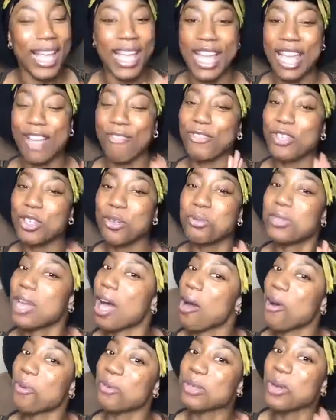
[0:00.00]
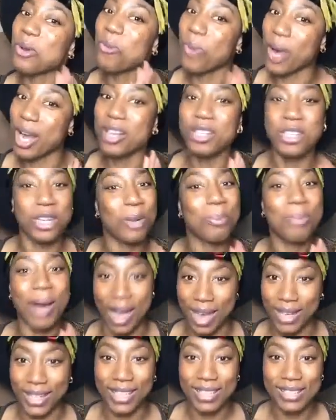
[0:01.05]
If you don't wear your
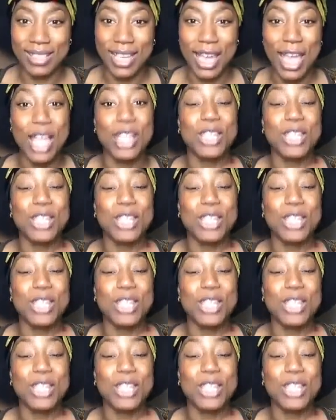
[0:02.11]
bonnet,